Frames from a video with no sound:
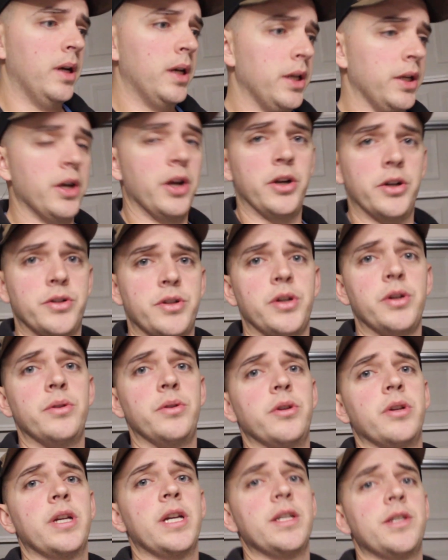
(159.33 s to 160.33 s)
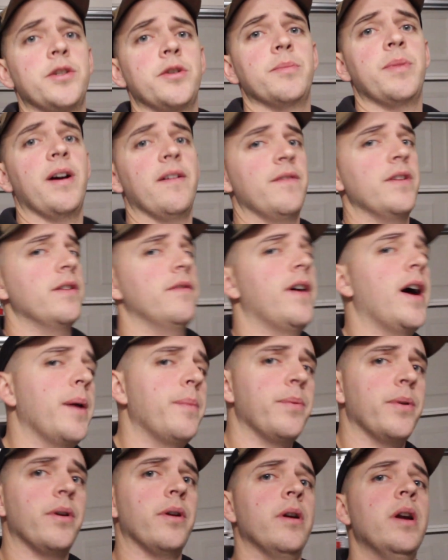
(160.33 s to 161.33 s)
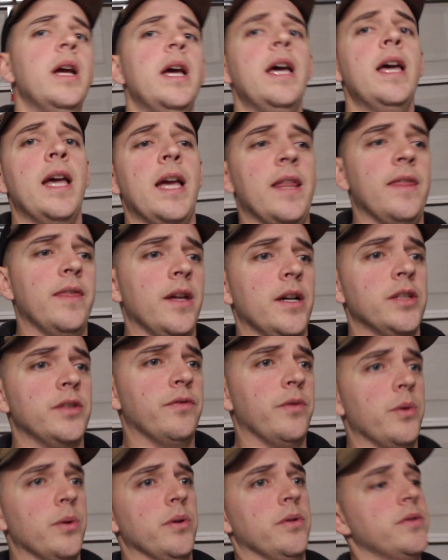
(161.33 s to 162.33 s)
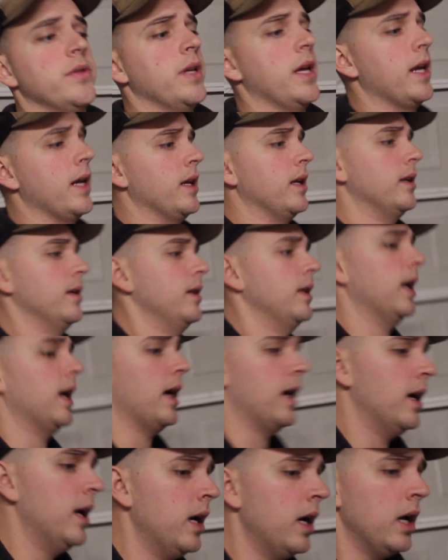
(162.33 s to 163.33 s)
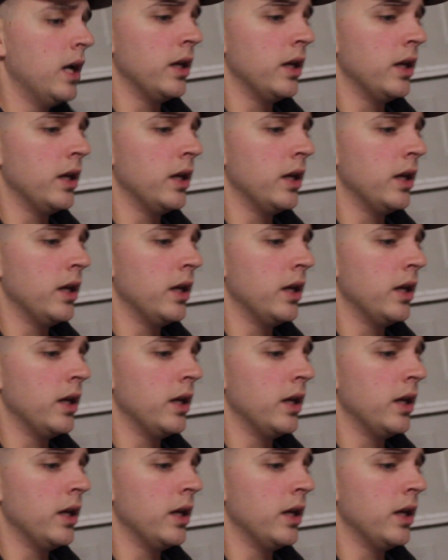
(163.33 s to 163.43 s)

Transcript: you know, your tune. You can get tuned by Vit Viper and Thus Force, and yeah.